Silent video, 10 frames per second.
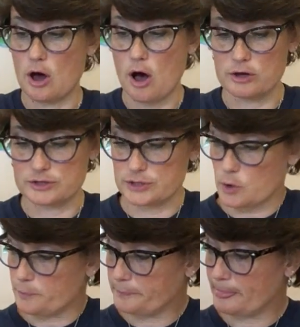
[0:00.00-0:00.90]
also.
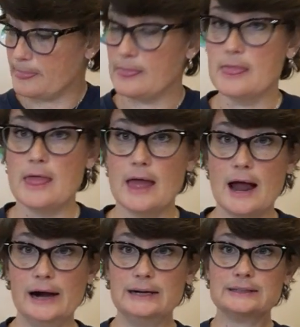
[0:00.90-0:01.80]

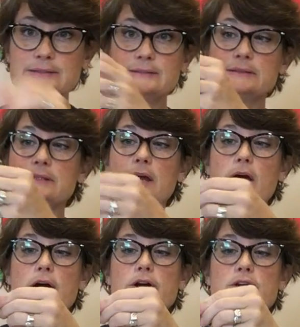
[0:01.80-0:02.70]
Then
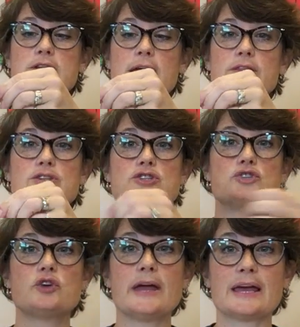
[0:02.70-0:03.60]
you take the
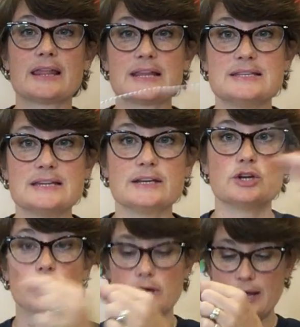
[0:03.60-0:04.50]
string that's in
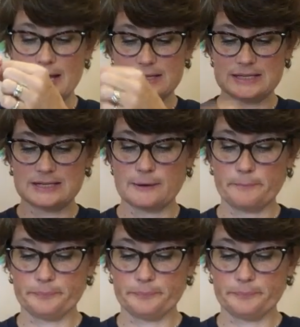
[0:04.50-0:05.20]
your kit